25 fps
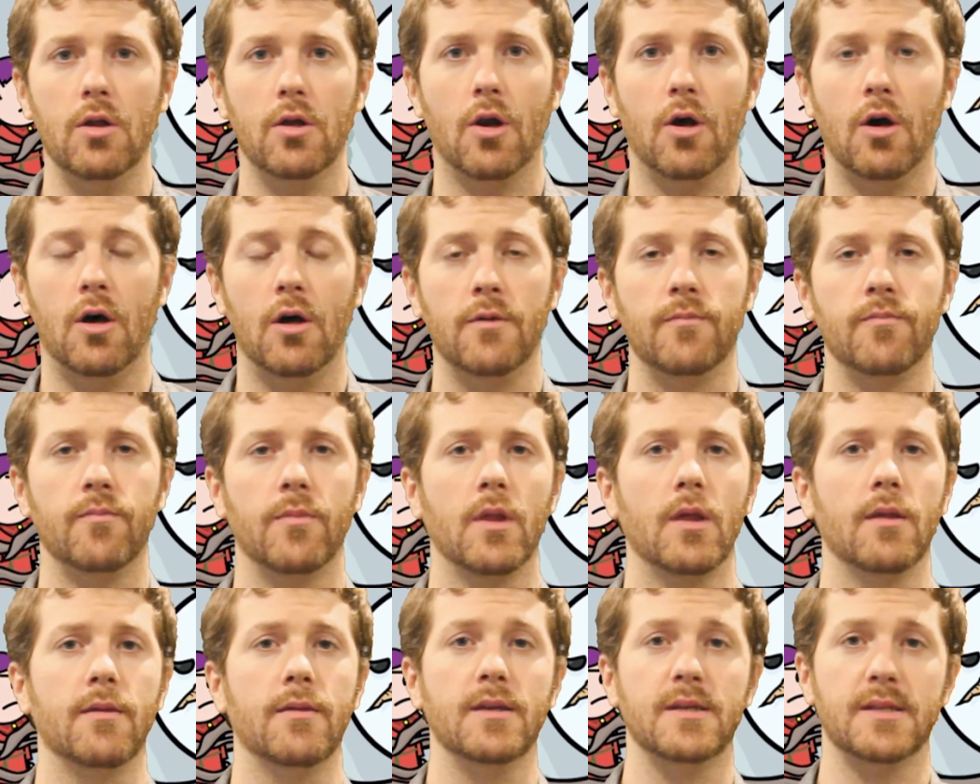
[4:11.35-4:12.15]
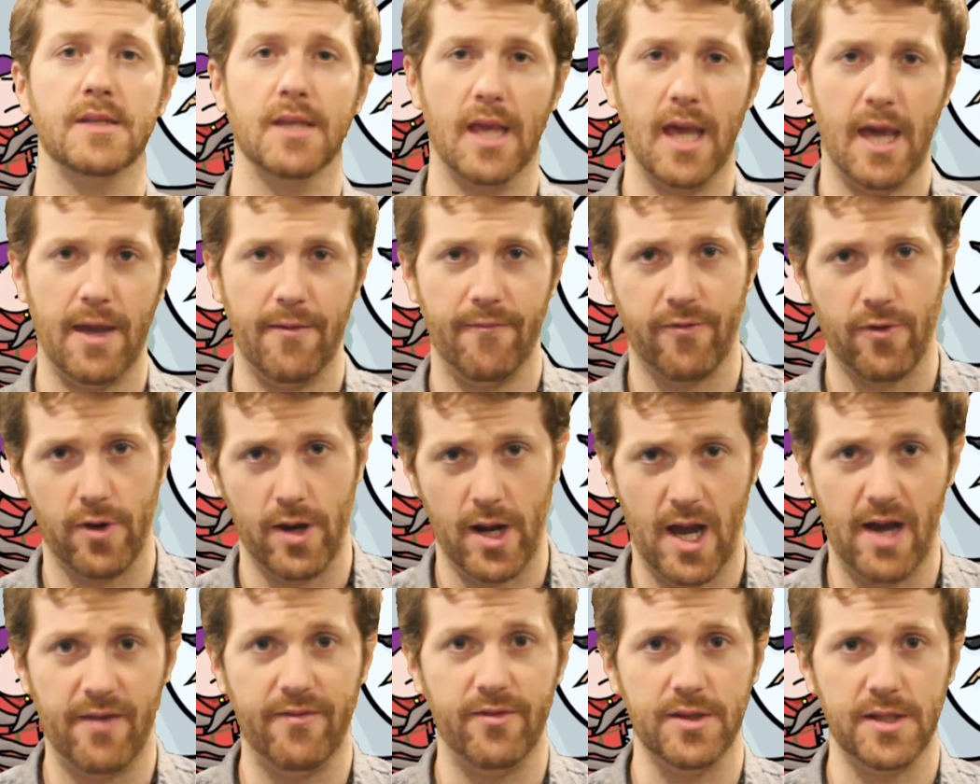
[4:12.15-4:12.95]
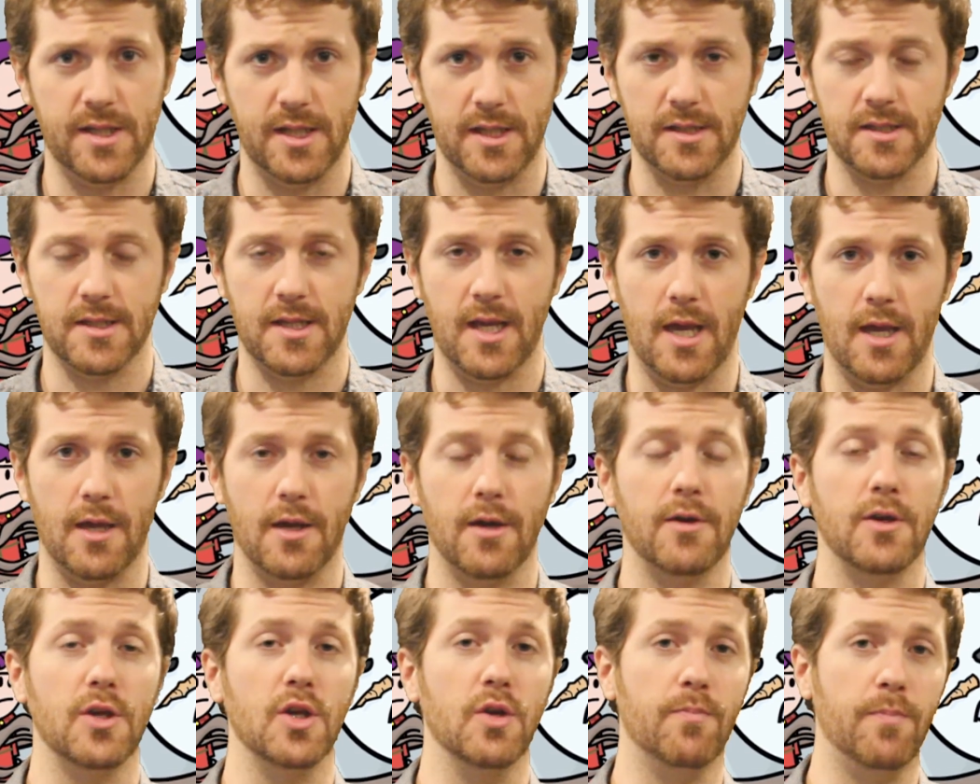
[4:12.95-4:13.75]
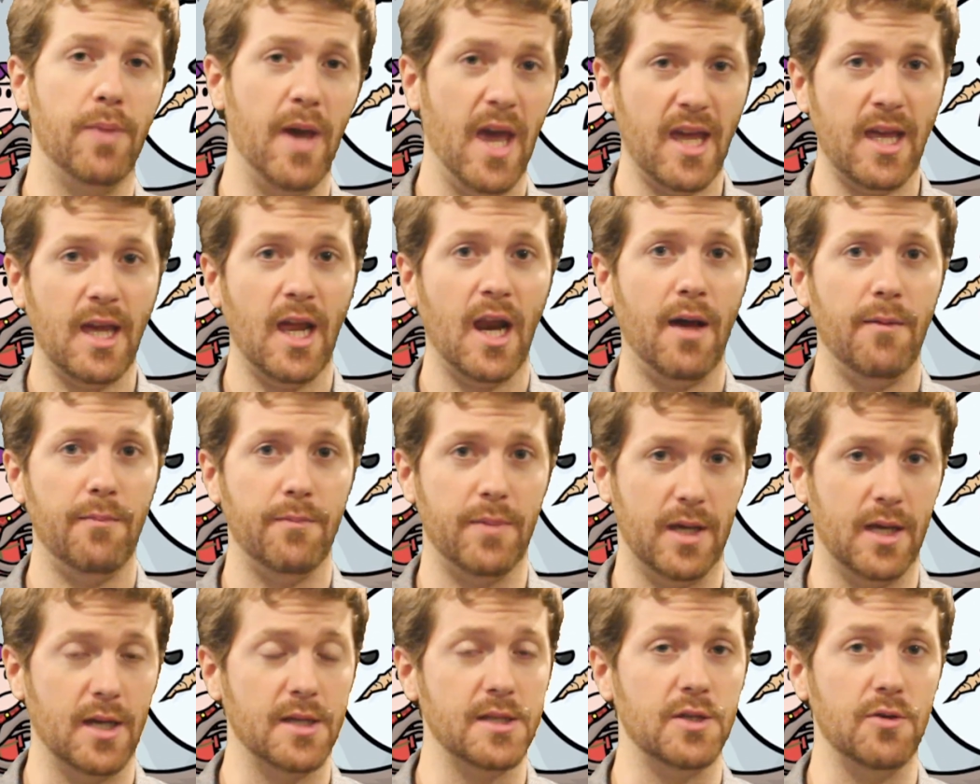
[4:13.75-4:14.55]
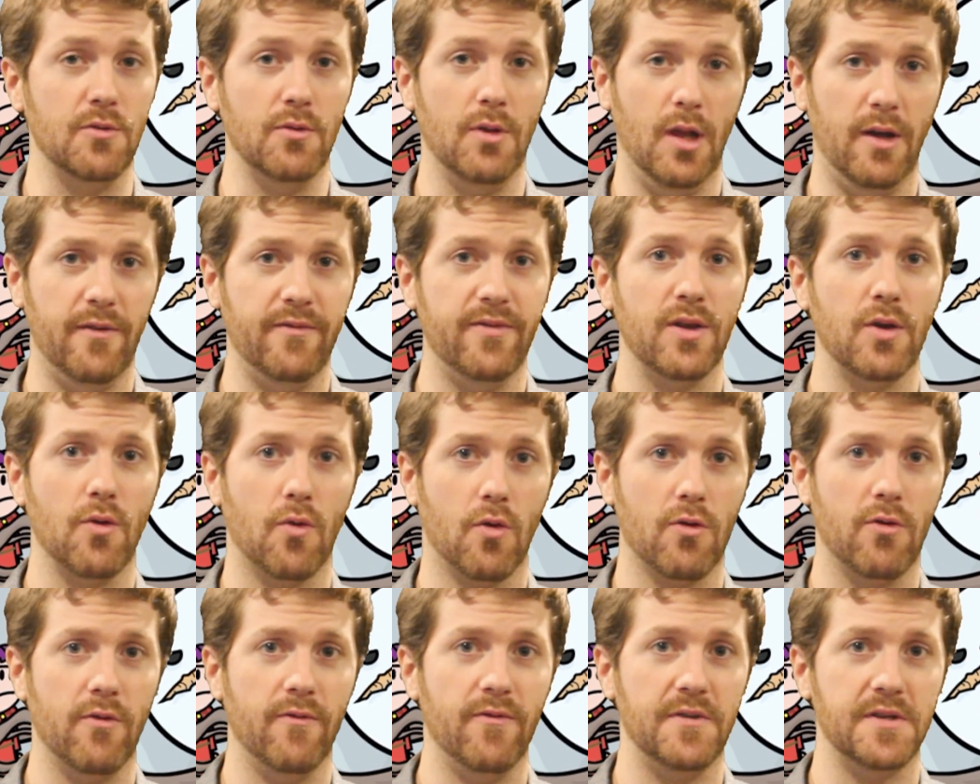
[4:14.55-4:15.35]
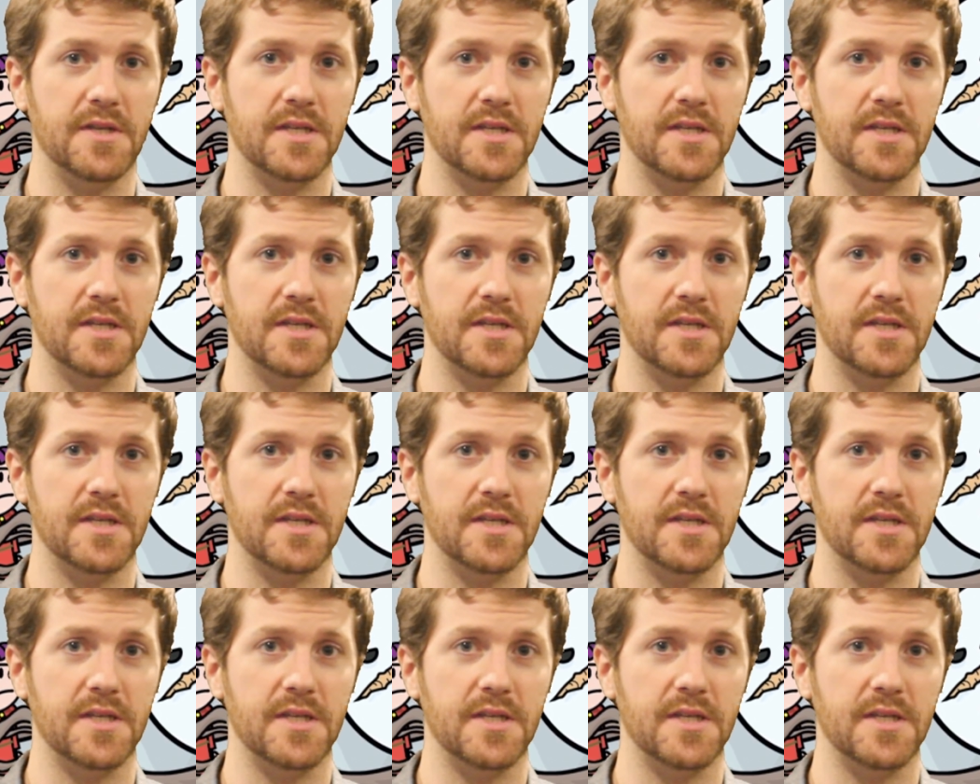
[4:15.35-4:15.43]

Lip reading: in all, this is a game for novelty's sake. You pick it up because you love the Order of the